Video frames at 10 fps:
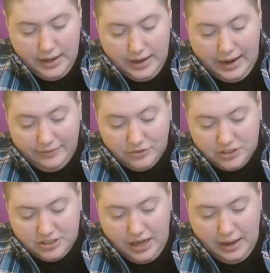after
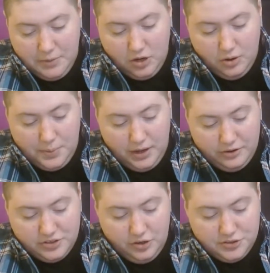its cameo
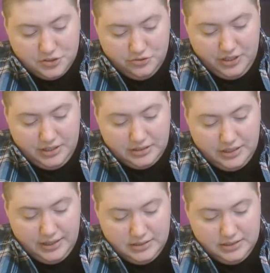appearance on screen in the
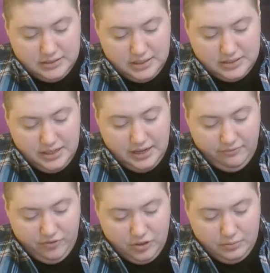1968
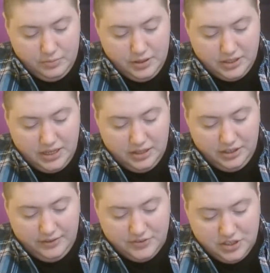film The
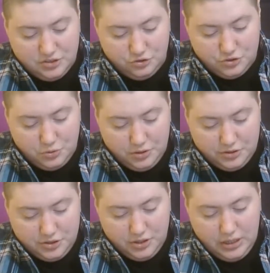Killing of Sister
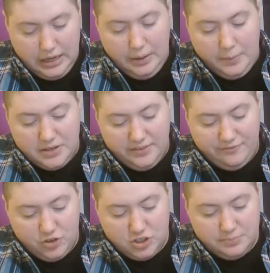George, one of the
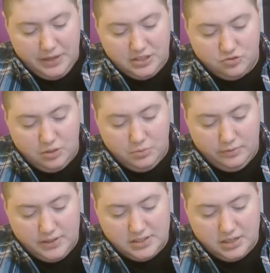first mainstream
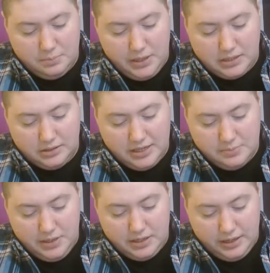movies to depict
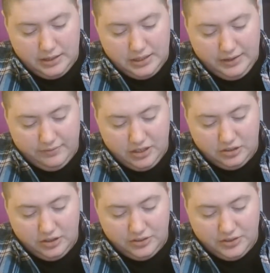lesbian nightlife in
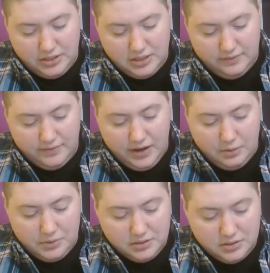an authentic
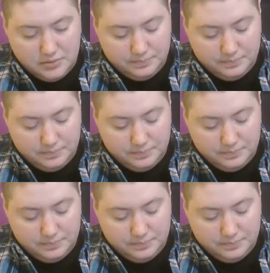environment.